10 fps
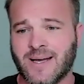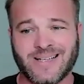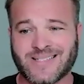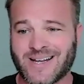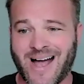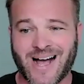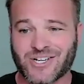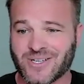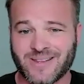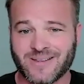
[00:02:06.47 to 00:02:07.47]
And is it
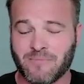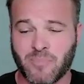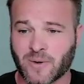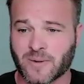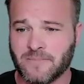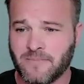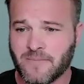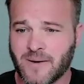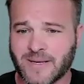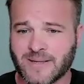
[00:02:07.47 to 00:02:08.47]
actually important?
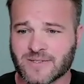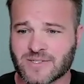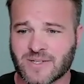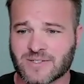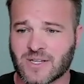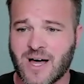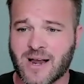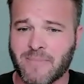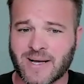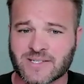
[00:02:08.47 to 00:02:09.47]
I mean, there's a
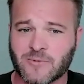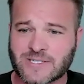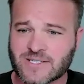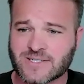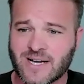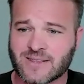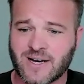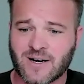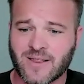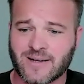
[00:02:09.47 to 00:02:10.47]
lot of bells and whistles out
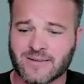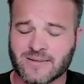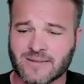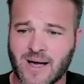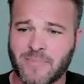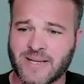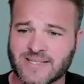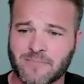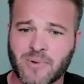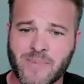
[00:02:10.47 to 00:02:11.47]
there that
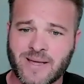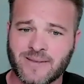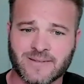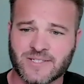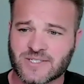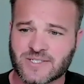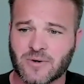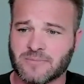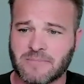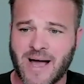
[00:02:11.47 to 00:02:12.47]
companies implement and just
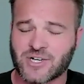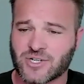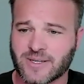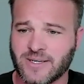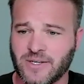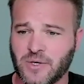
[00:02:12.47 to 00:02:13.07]
don't actually